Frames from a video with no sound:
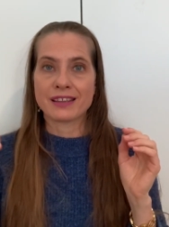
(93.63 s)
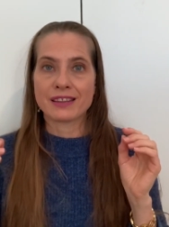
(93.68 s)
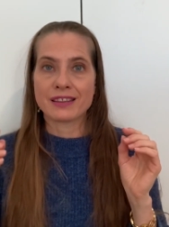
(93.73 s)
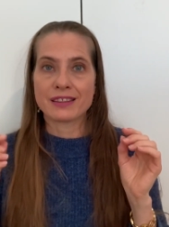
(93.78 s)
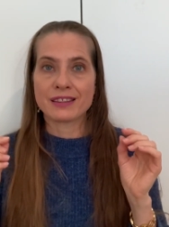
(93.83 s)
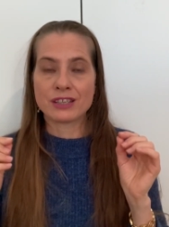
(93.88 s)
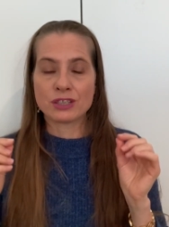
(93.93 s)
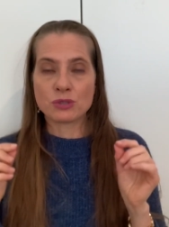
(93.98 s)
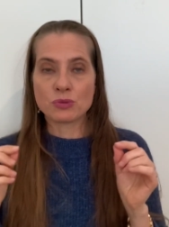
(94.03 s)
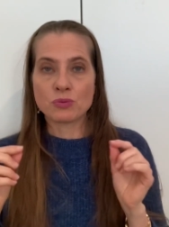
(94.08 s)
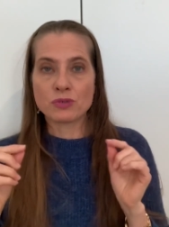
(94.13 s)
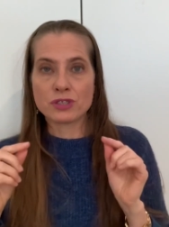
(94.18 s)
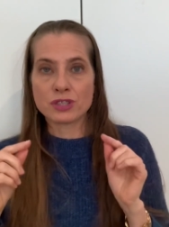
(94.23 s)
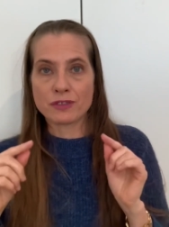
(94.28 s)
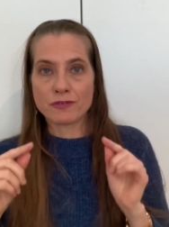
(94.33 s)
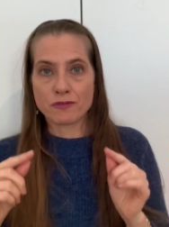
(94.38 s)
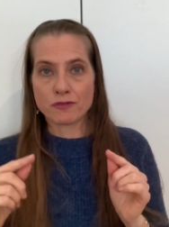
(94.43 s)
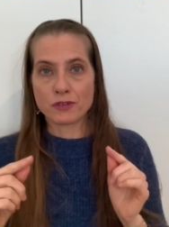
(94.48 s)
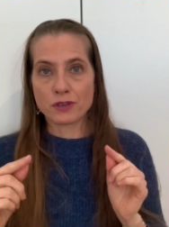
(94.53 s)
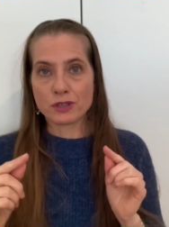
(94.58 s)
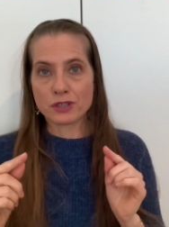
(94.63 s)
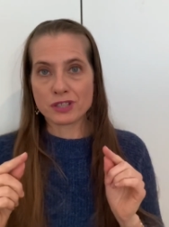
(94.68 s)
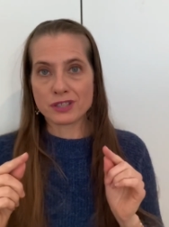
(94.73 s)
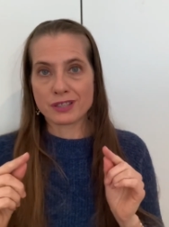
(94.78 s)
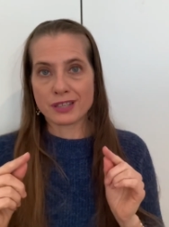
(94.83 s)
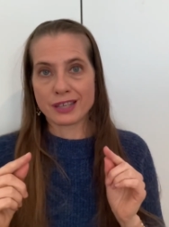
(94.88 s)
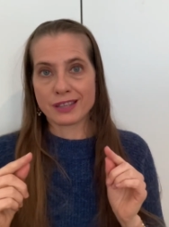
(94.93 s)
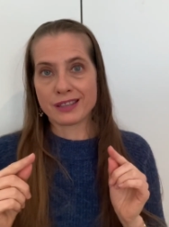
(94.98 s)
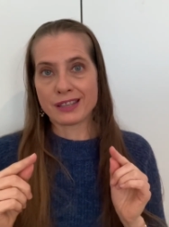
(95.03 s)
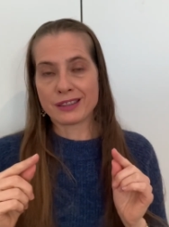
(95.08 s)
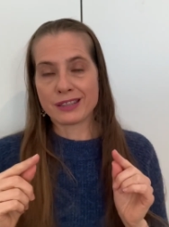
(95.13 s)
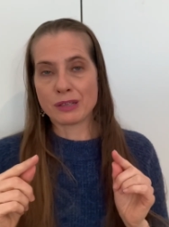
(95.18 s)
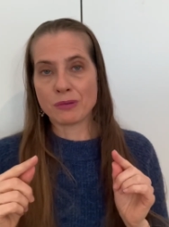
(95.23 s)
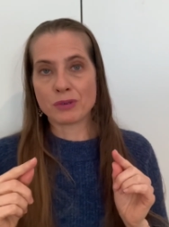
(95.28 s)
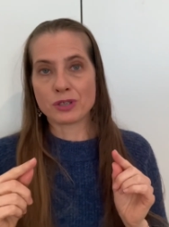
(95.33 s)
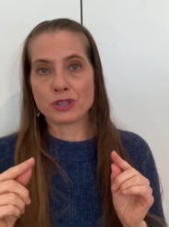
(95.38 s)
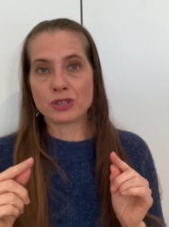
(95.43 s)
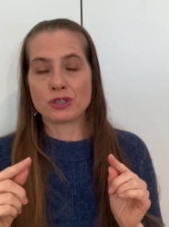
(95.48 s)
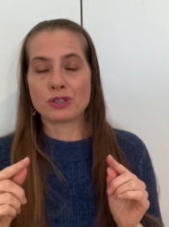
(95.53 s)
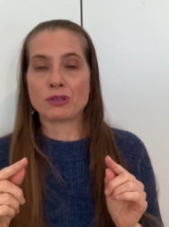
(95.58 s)
This was the first thing that they
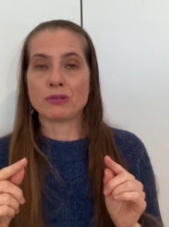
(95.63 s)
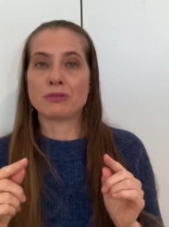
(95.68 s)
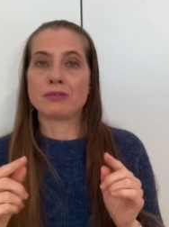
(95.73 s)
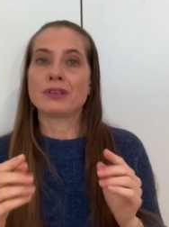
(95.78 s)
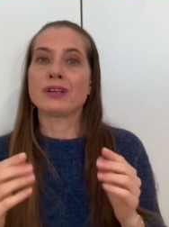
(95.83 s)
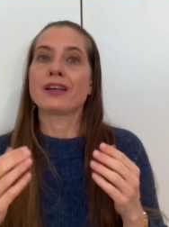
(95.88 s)
were to do.